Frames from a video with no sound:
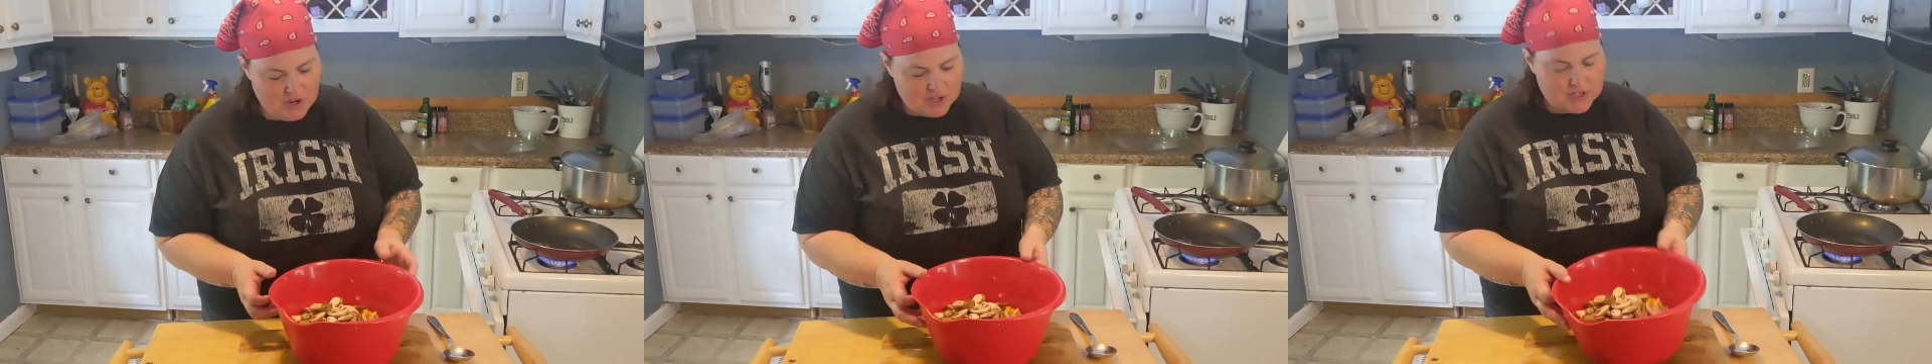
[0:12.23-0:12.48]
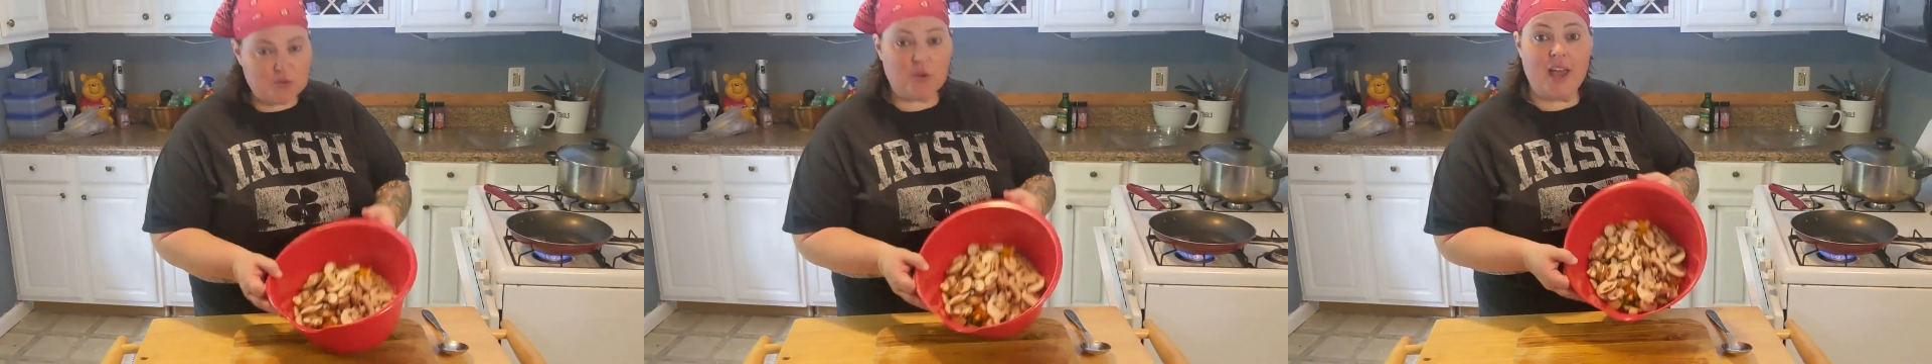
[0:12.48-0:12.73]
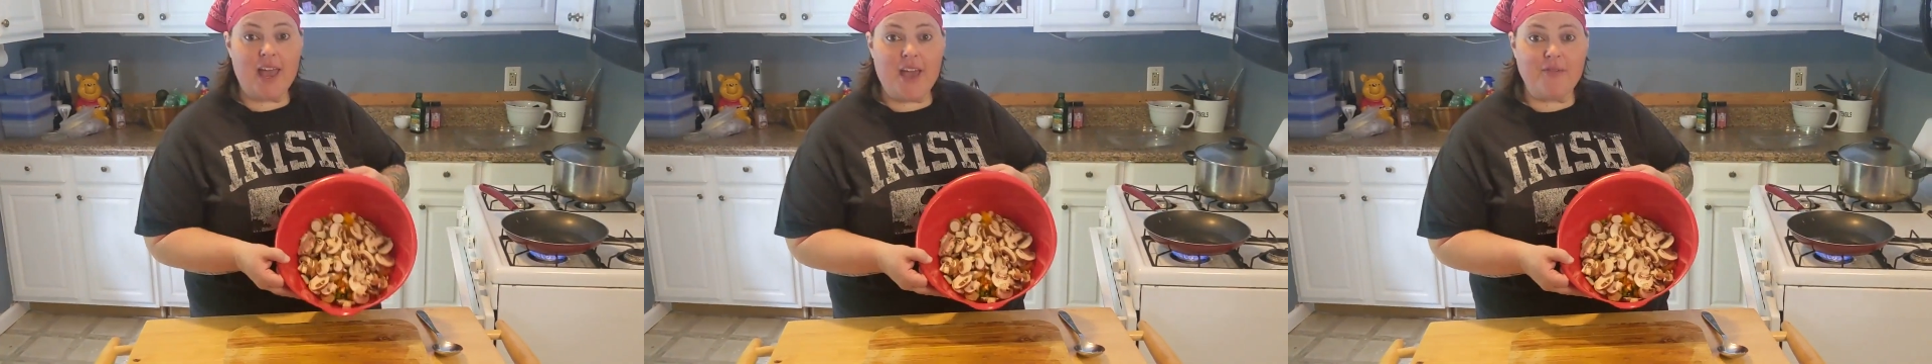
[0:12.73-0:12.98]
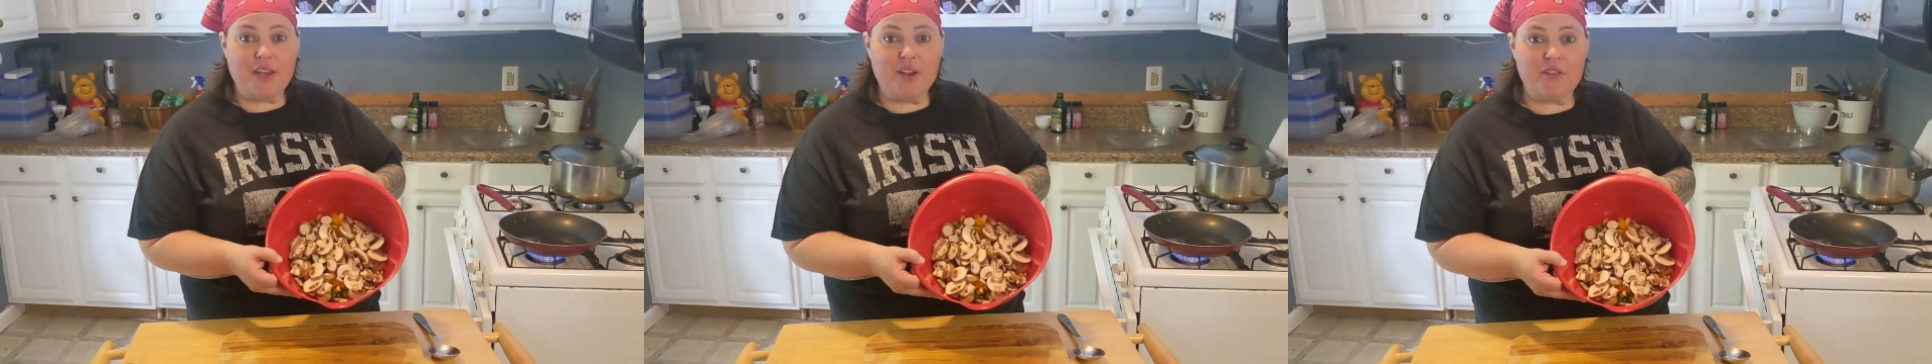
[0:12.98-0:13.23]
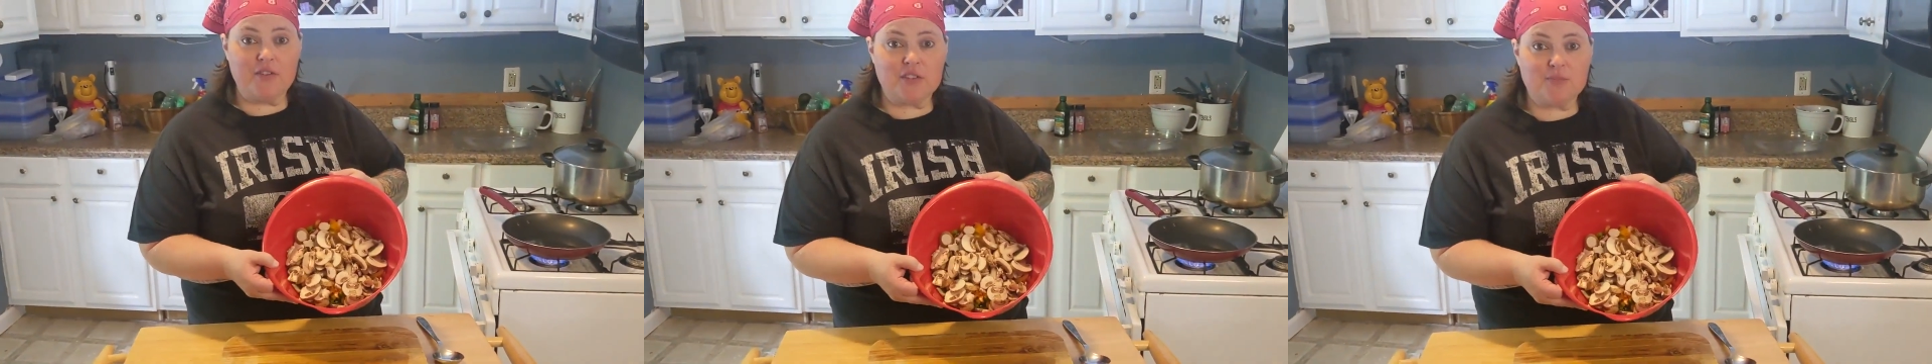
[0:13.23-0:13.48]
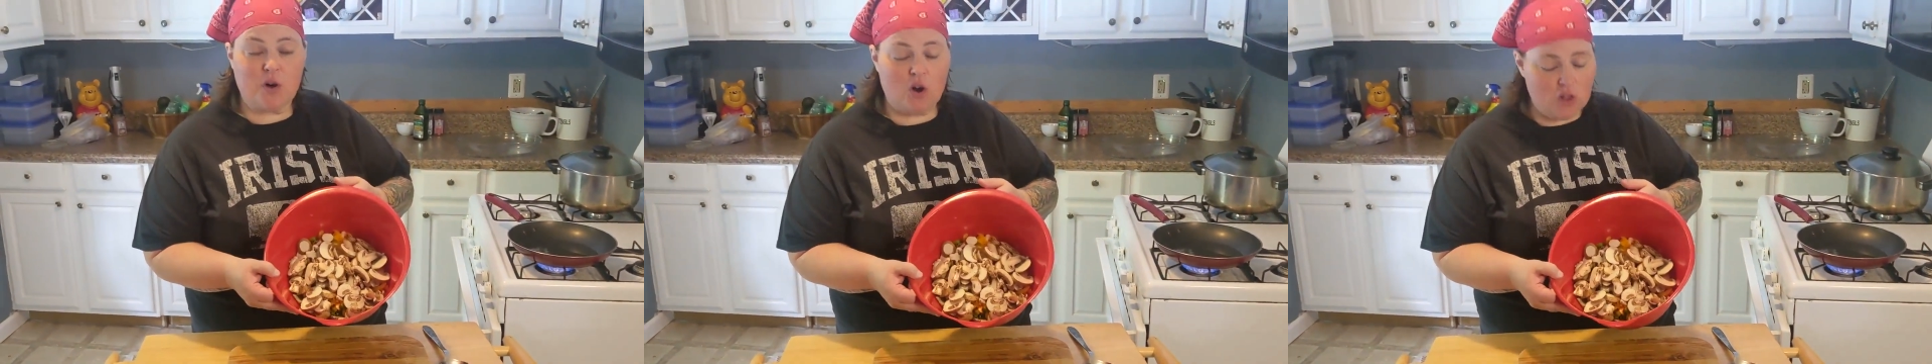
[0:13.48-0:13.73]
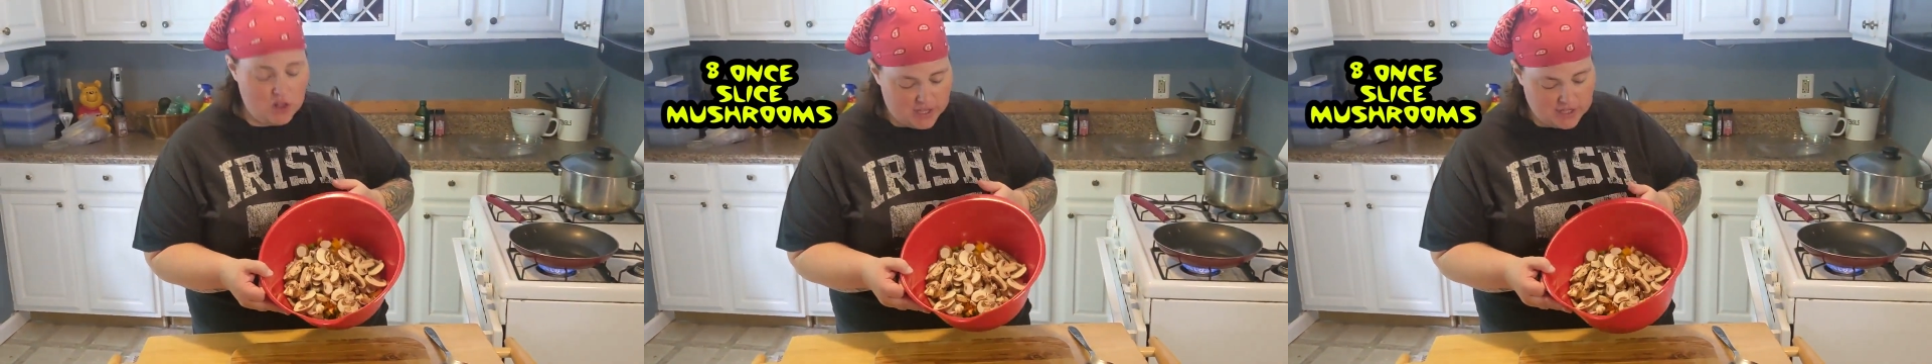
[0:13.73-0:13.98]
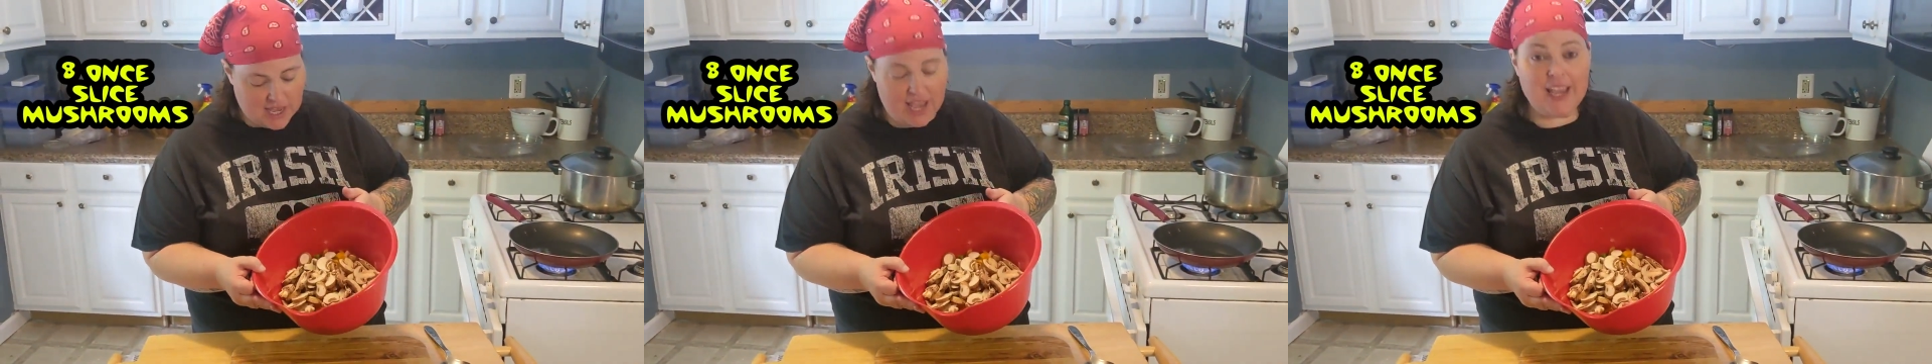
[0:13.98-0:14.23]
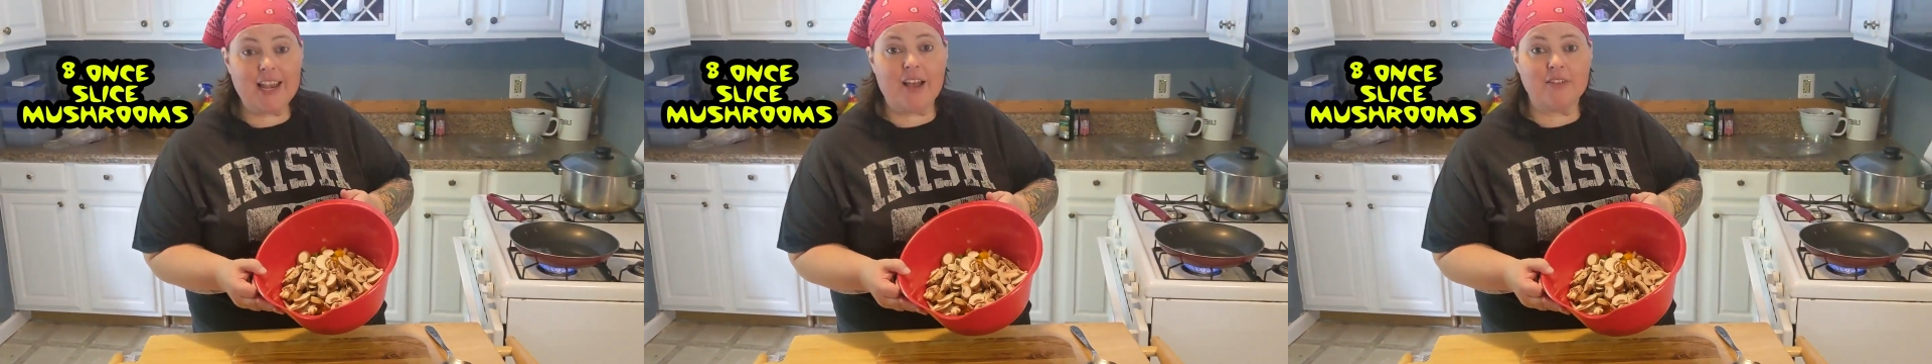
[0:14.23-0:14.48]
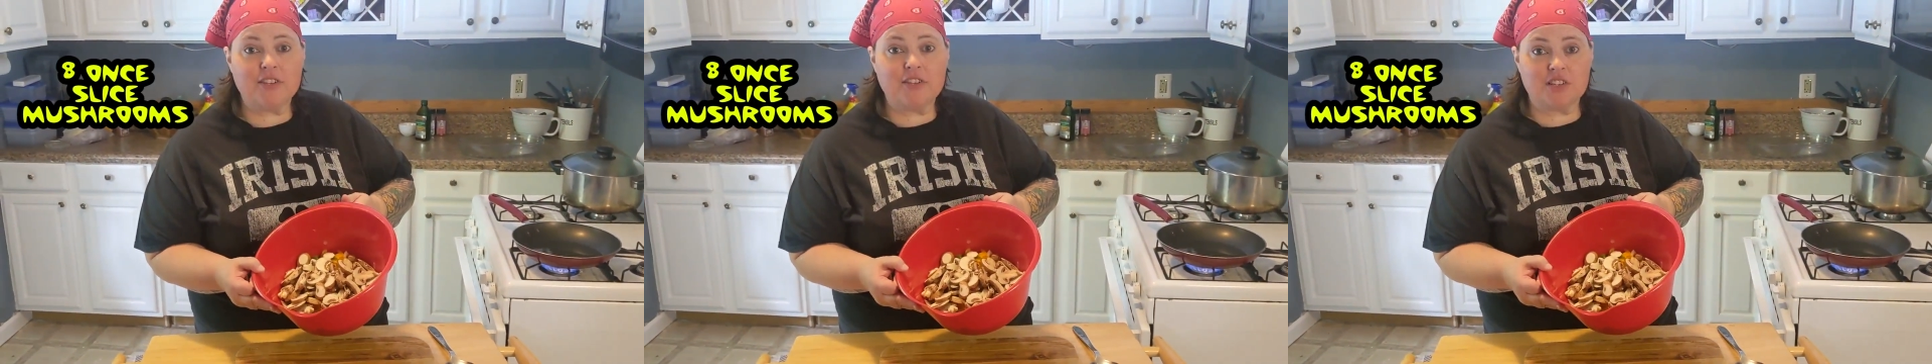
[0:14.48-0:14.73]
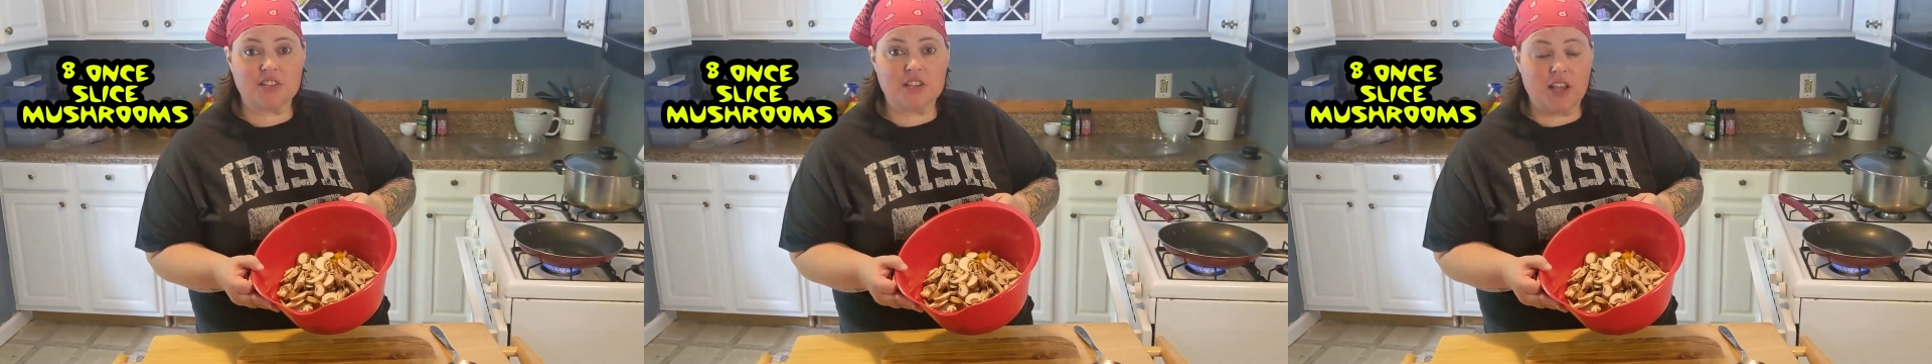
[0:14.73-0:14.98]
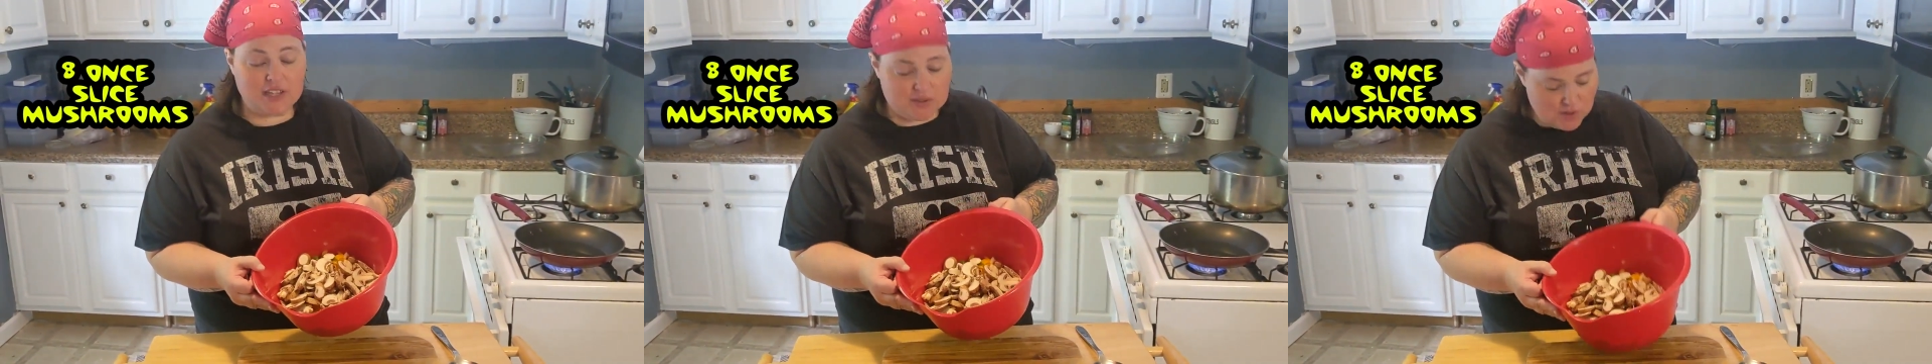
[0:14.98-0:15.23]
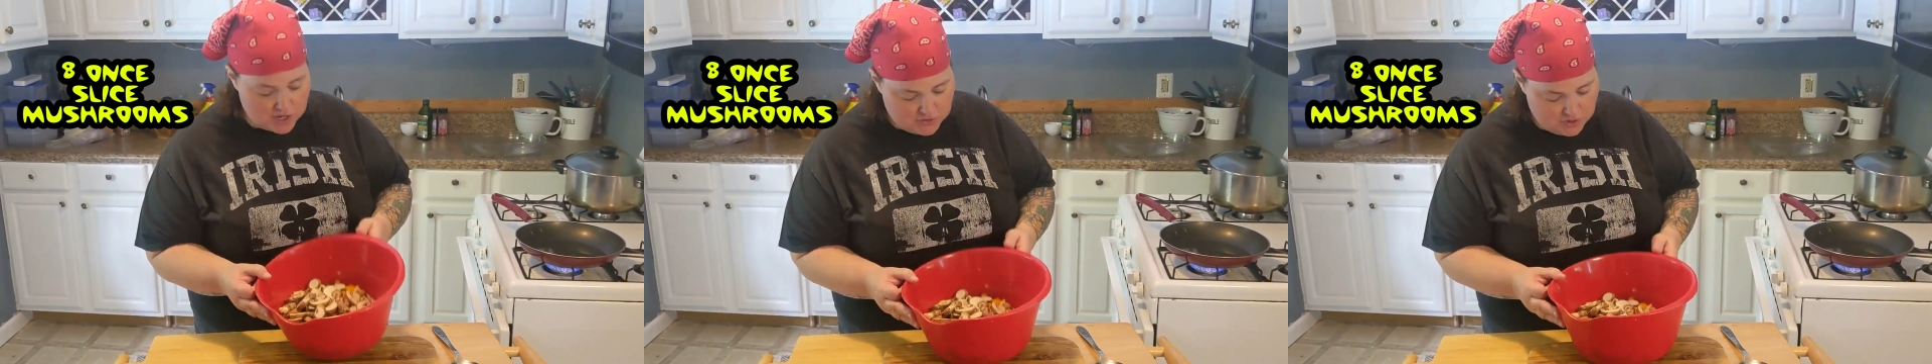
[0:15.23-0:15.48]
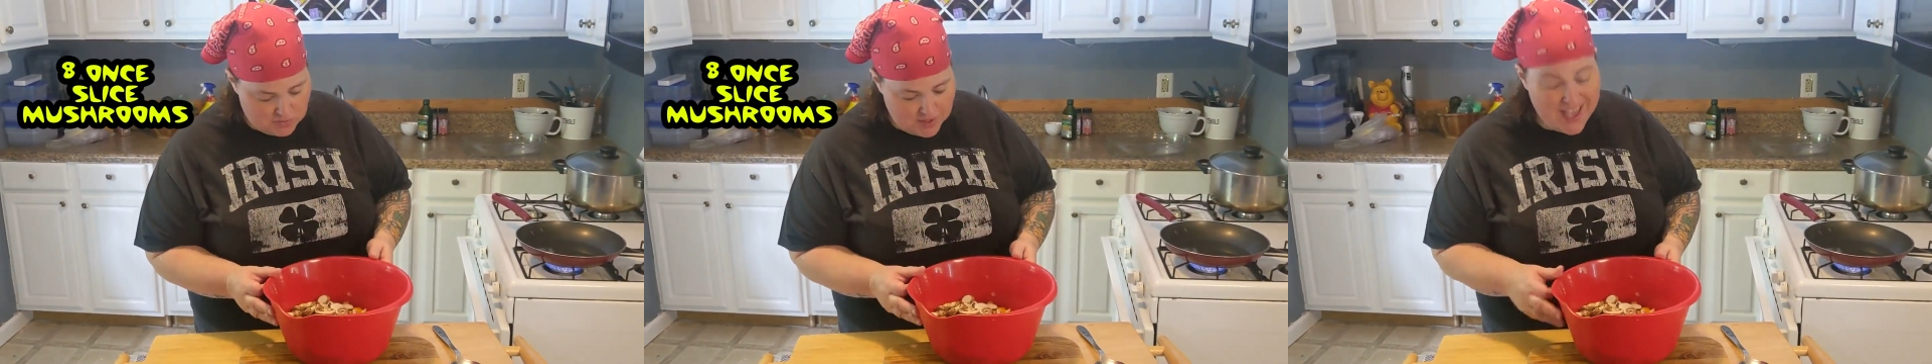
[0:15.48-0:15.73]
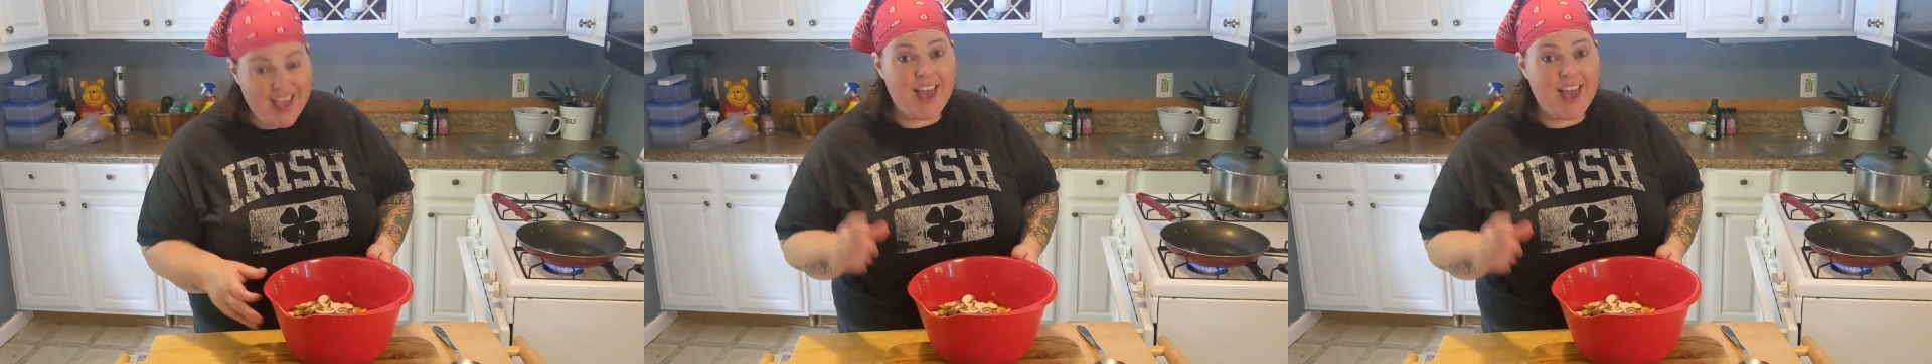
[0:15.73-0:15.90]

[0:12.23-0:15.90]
So what I have here in this bowl is 8 ounces of sliced mushroom,